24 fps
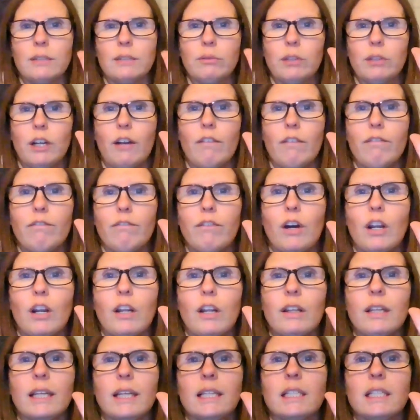We're going to follow
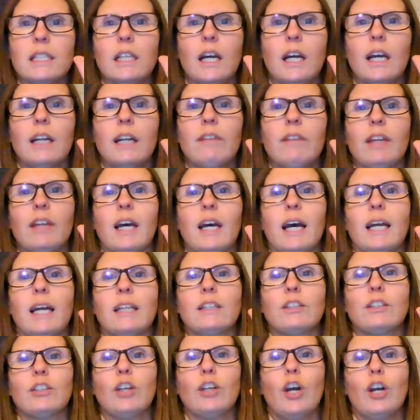this line of the
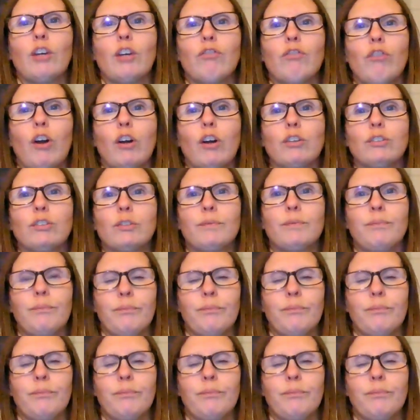hand across.